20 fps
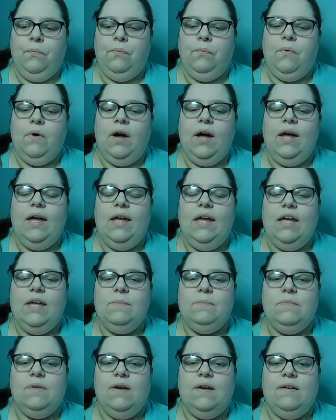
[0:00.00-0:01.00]
why
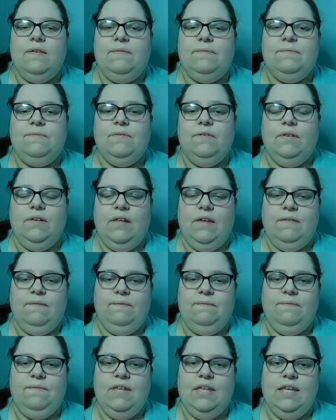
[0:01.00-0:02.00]
I'm not fully
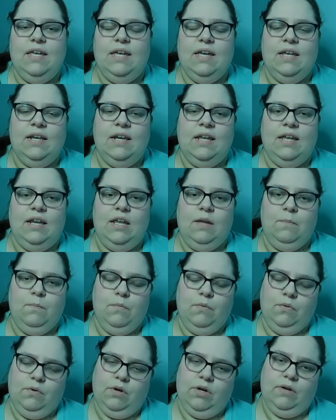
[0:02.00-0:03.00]
vegan
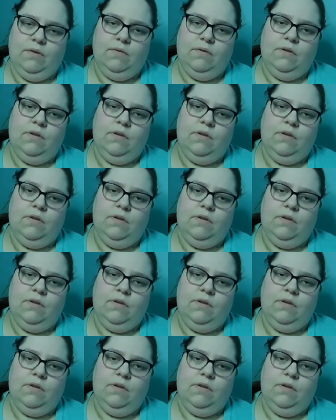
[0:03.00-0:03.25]
anymore.